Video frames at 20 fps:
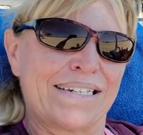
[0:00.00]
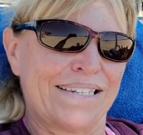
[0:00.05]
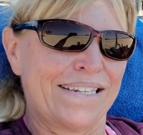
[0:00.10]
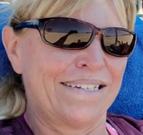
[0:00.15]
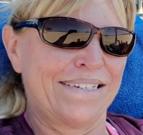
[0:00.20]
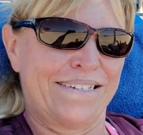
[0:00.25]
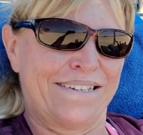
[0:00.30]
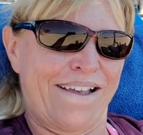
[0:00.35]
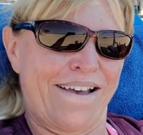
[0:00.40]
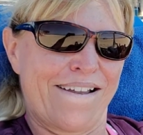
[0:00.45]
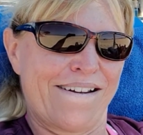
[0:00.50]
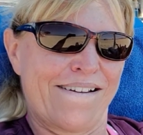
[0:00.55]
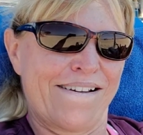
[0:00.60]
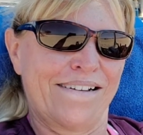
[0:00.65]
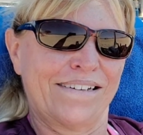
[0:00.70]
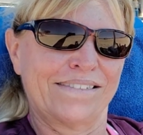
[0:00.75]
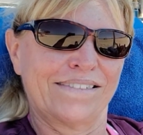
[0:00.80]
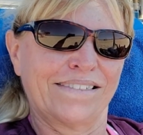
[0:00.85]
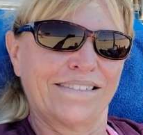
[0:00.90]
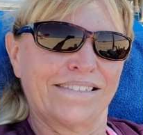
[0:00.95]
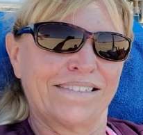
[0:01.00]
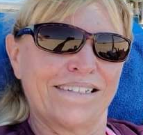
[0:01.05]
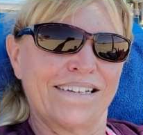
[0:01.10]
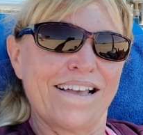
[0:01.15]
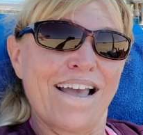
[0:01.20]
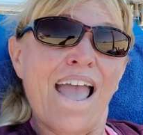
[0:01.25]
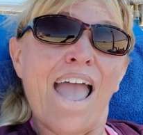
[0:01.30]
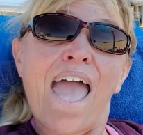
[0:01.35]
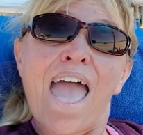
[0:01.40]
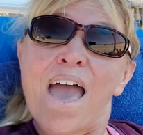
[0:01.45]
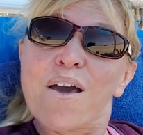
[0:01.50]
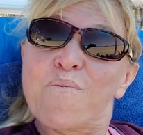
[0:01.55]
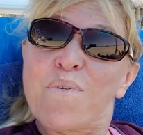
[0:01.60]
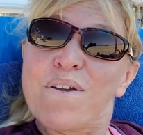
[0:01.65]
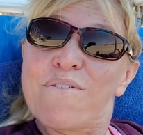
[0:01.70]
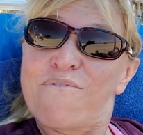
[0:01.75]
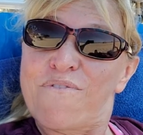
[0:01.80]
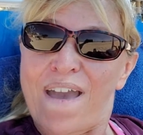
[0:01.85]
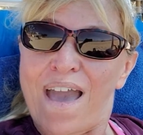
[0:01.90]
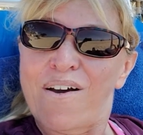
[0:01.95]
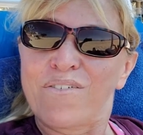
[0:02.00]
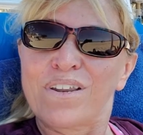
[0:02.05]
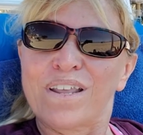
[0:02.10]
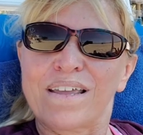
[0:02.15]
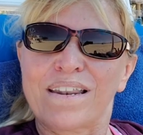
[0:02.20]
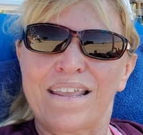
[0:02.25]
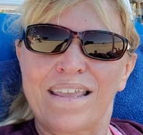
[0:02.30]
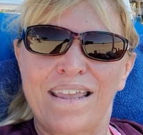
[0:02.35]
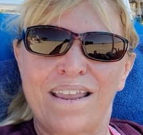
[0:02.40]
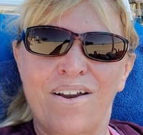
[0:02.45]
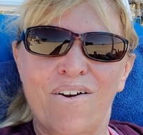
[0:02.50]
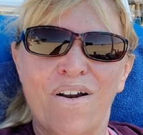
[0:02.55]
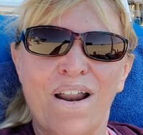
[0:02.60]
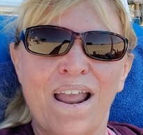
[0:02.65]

in the sun. And we found it here